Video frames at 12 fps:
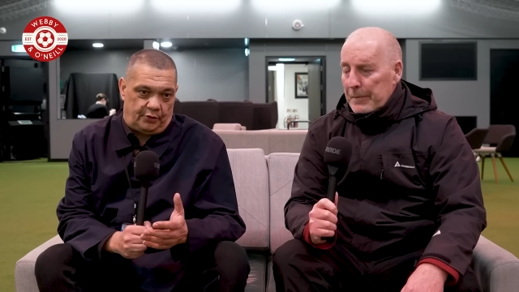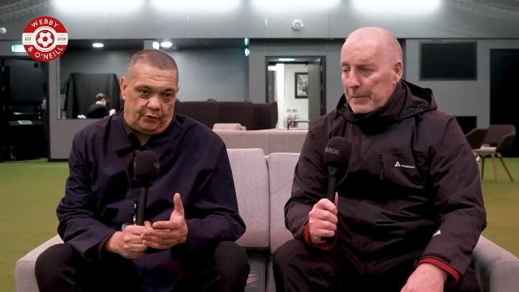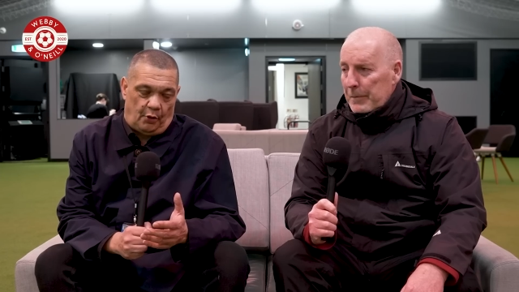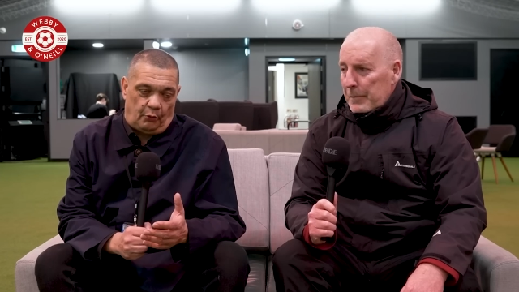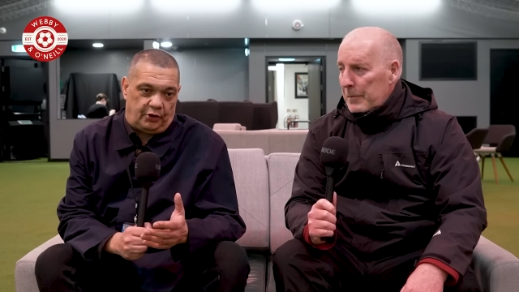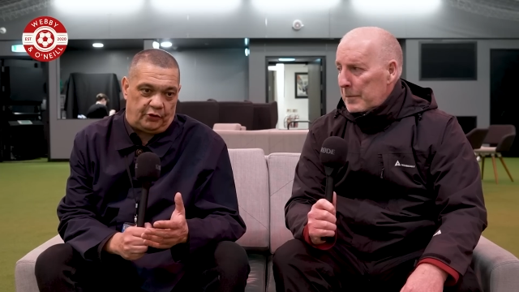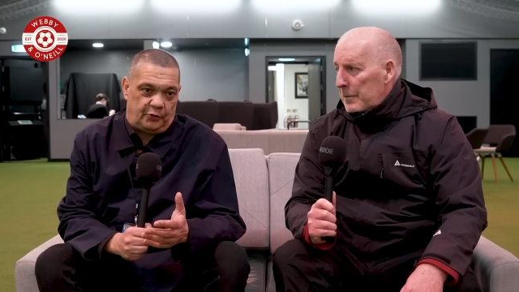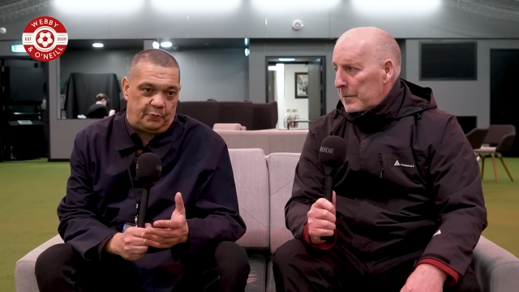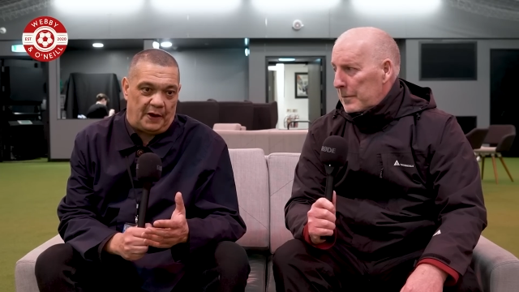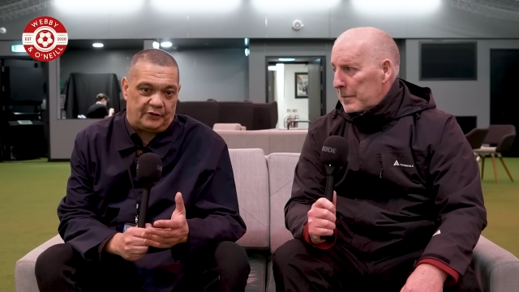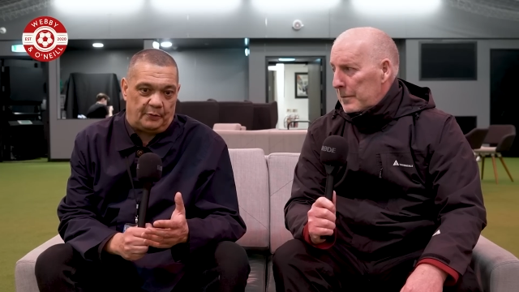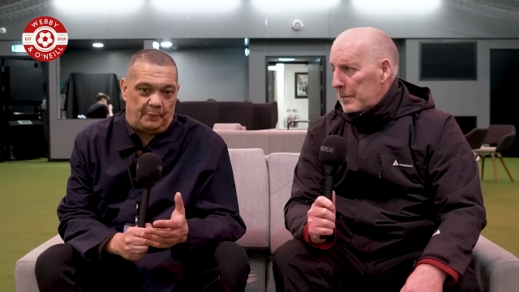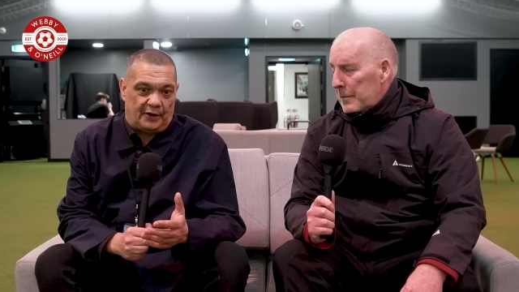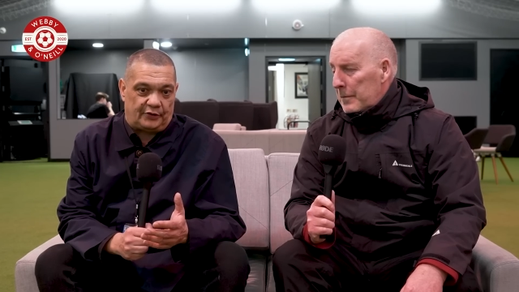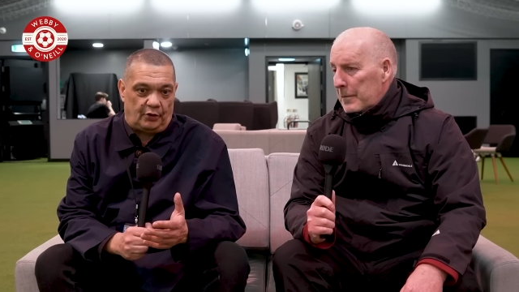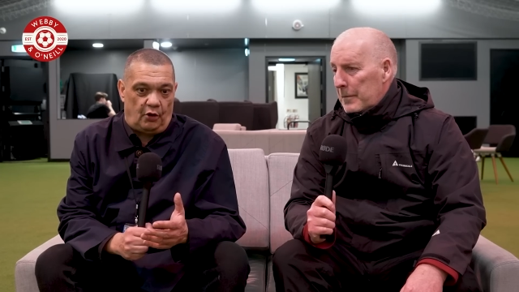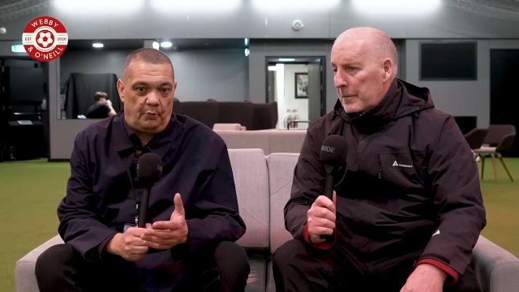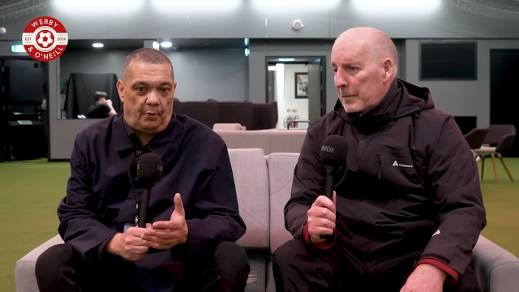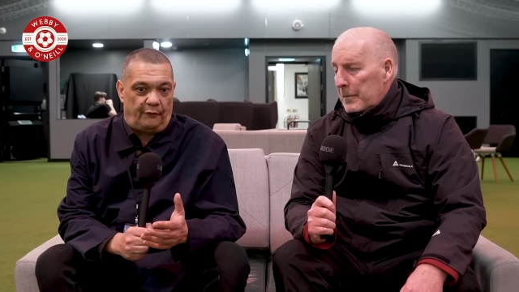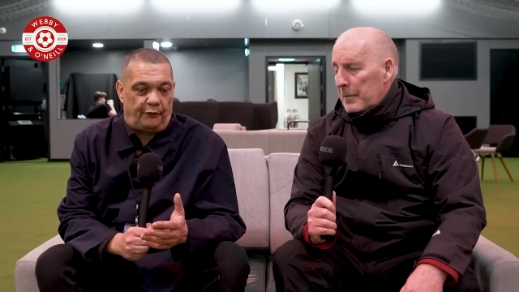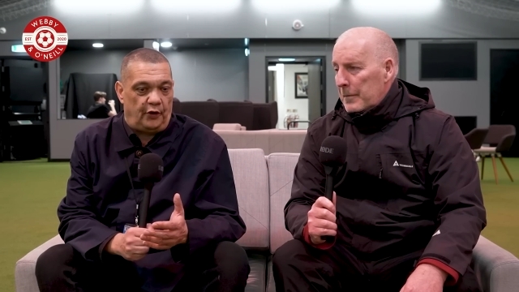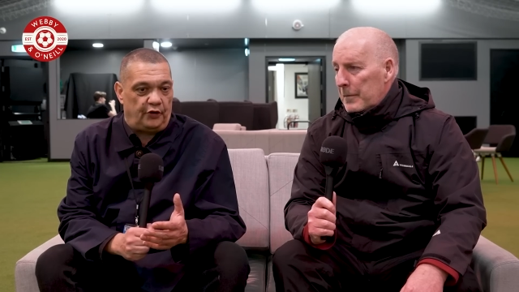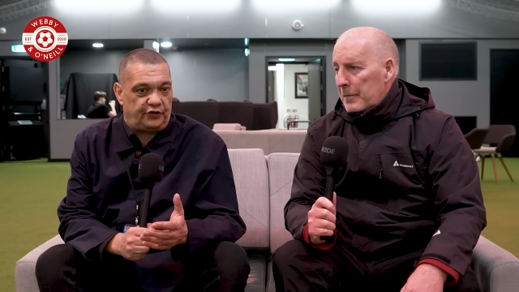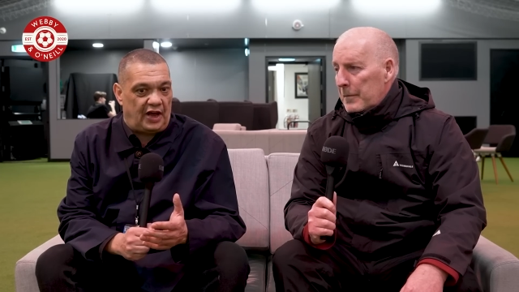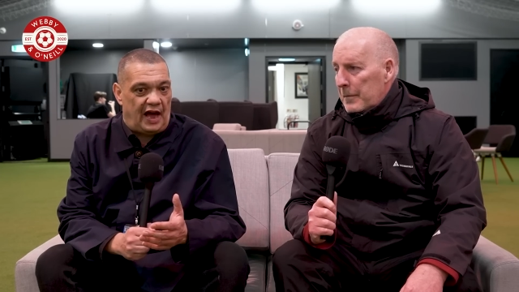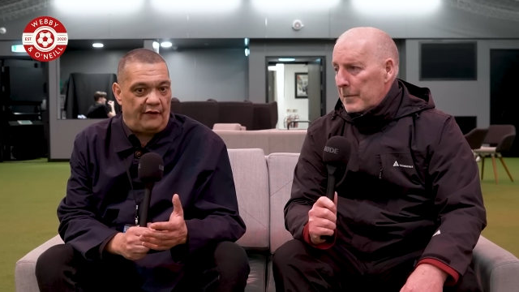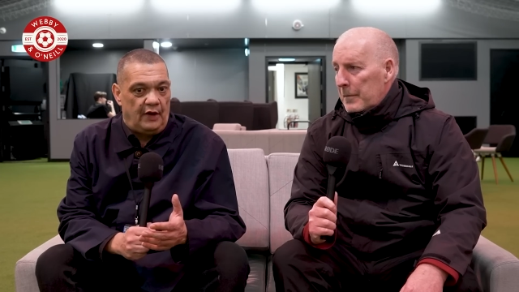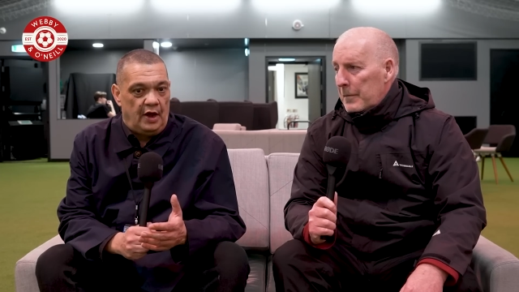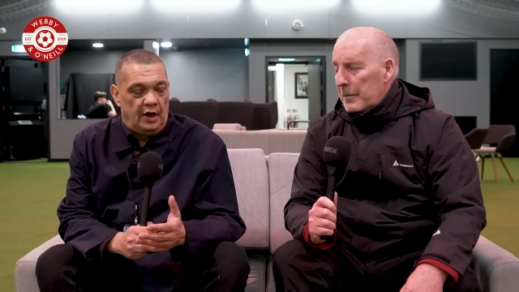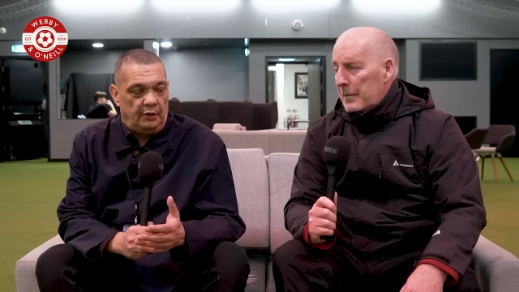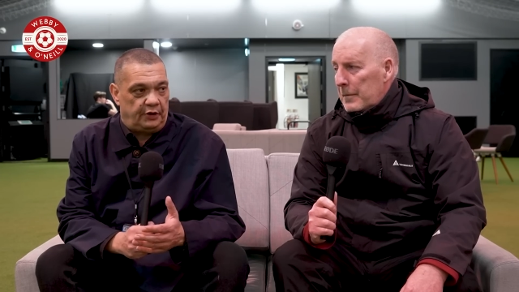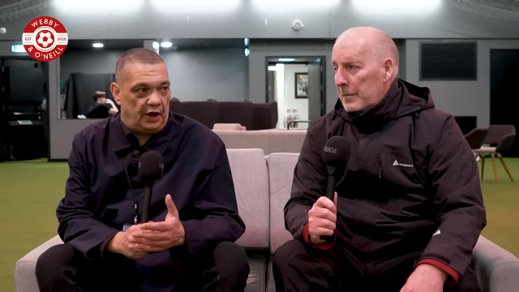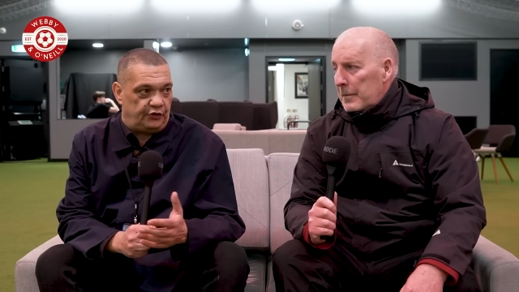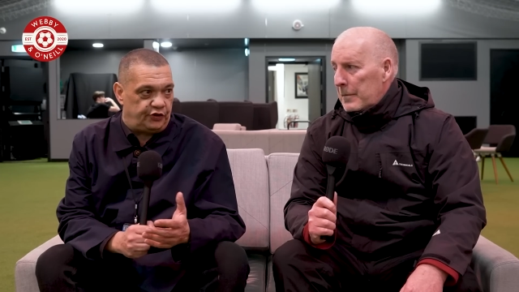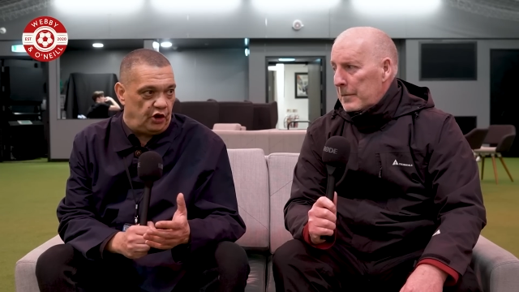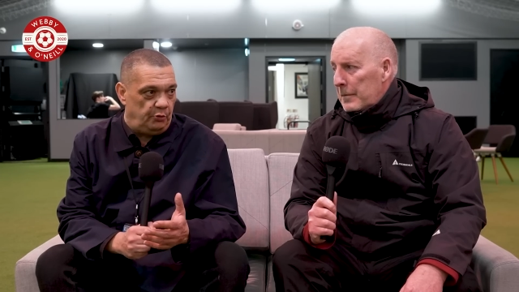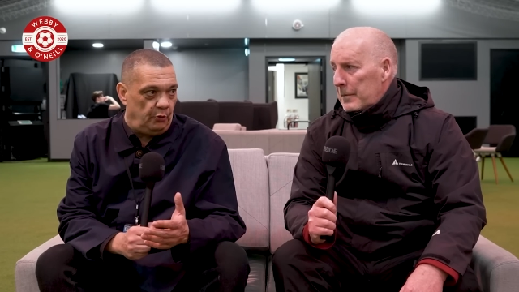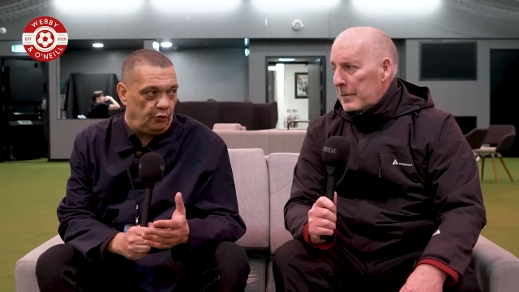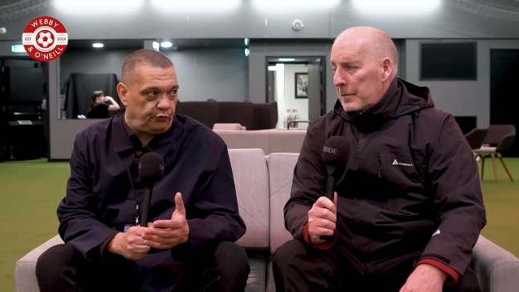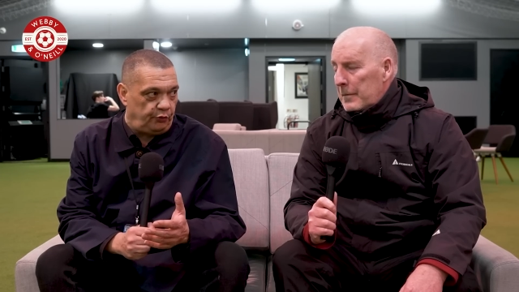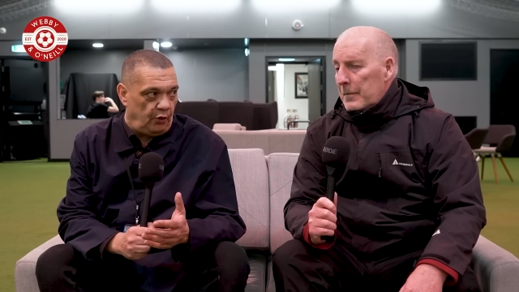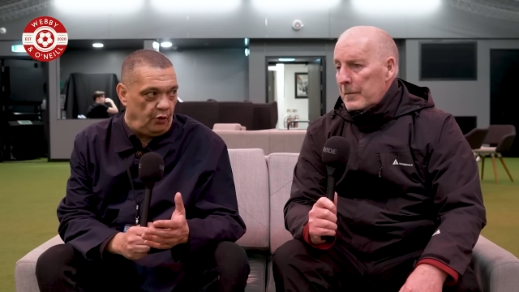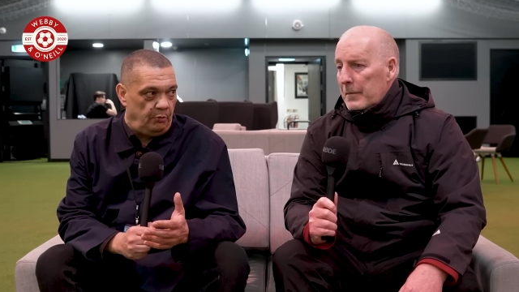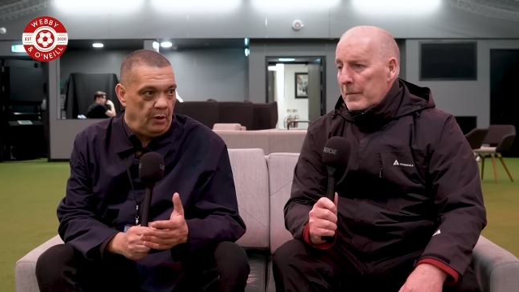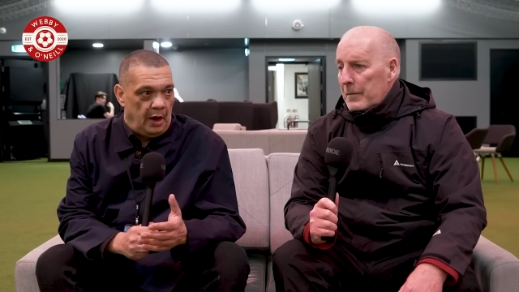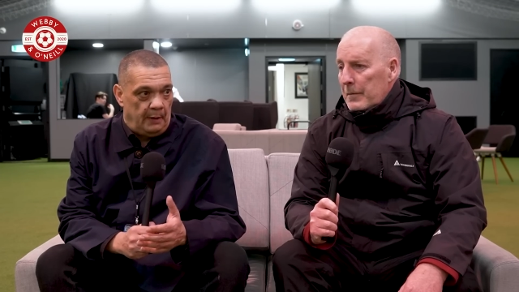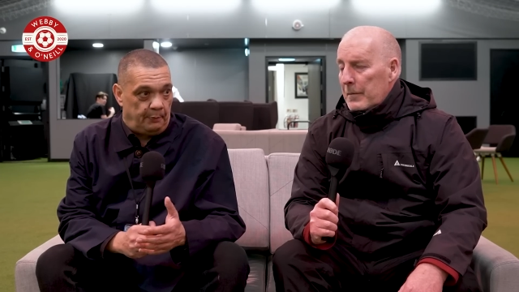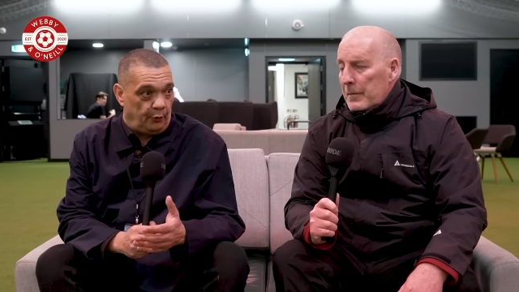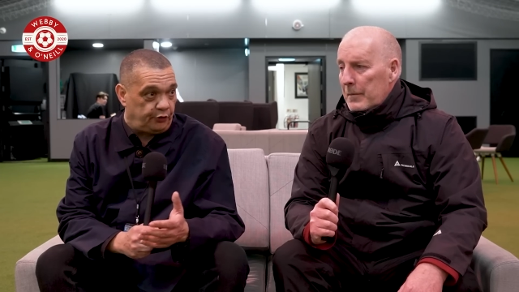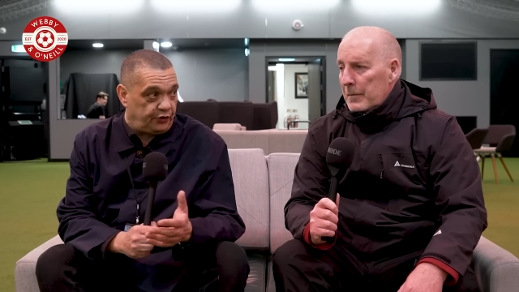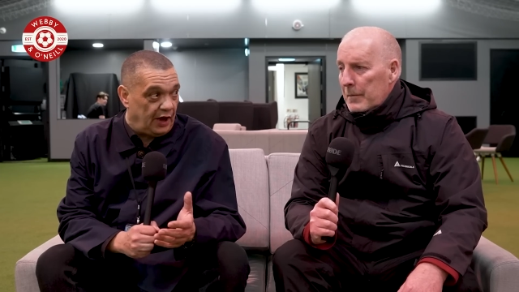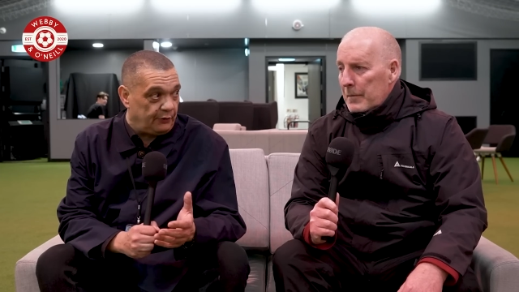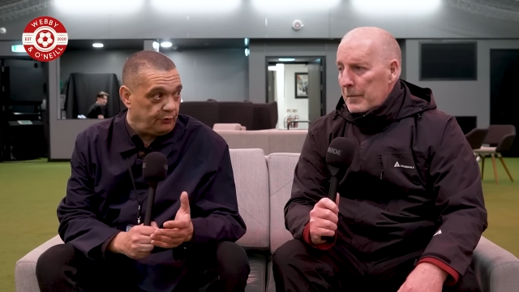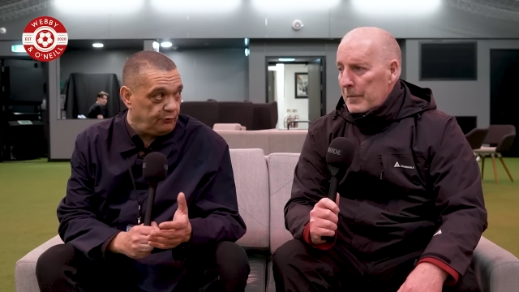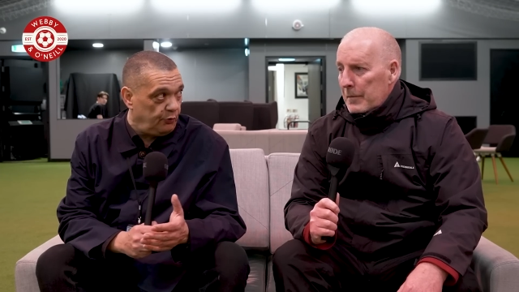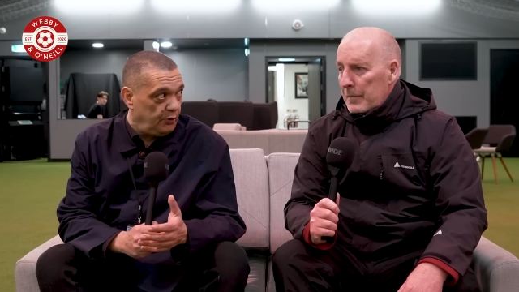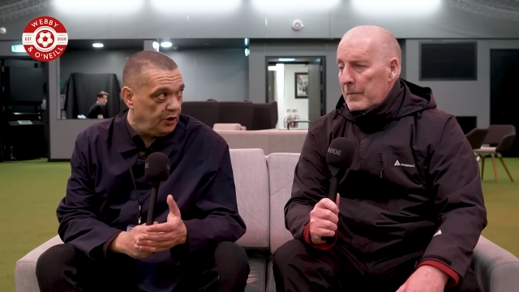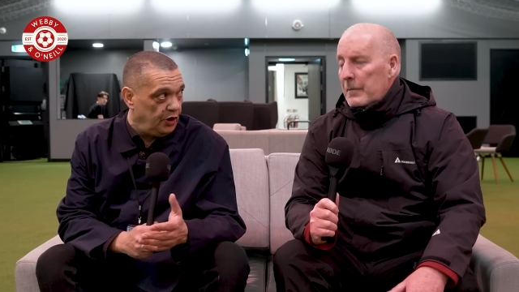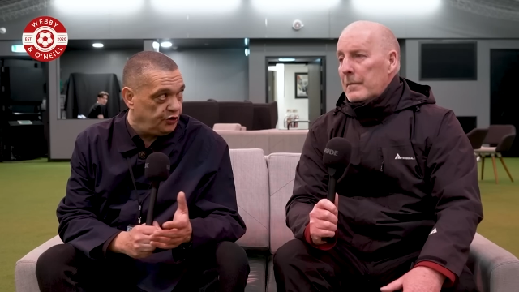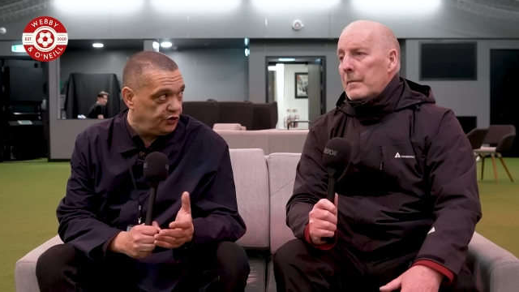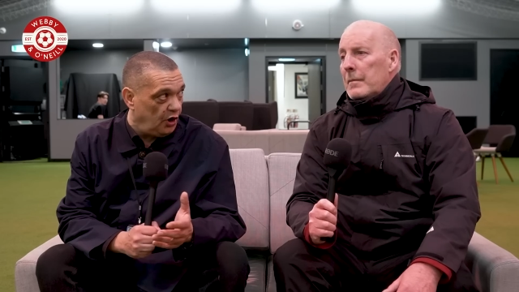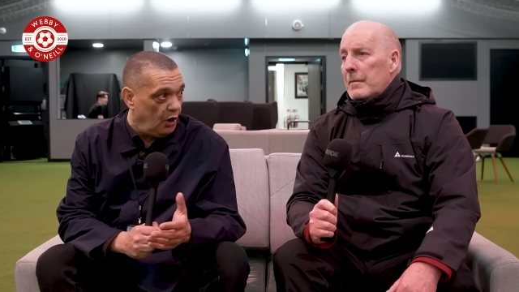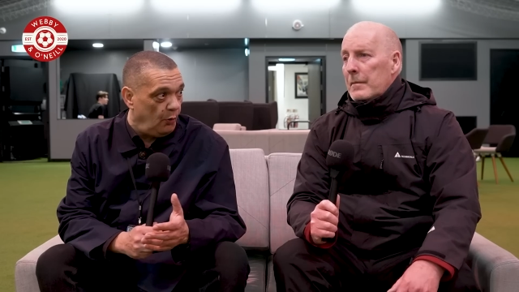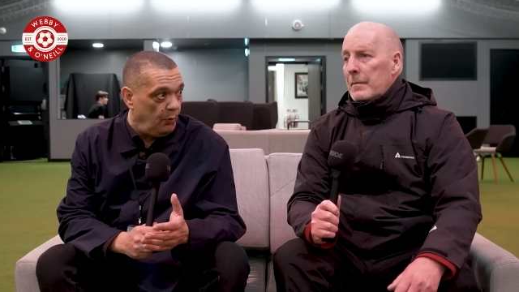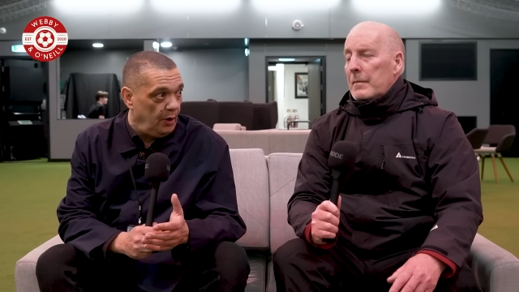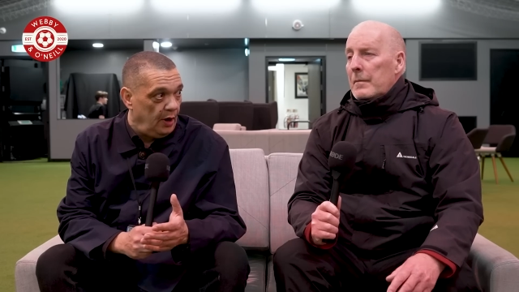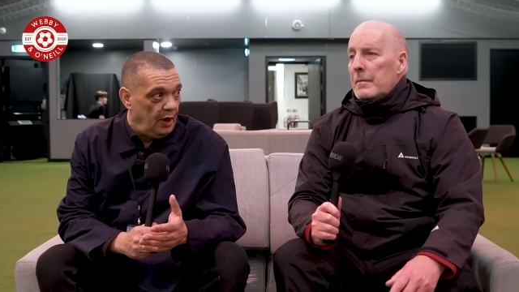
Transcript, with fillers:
Speaker 1: no disrespect to Barcelona, but first half, getting too much room. Busquets was running the show.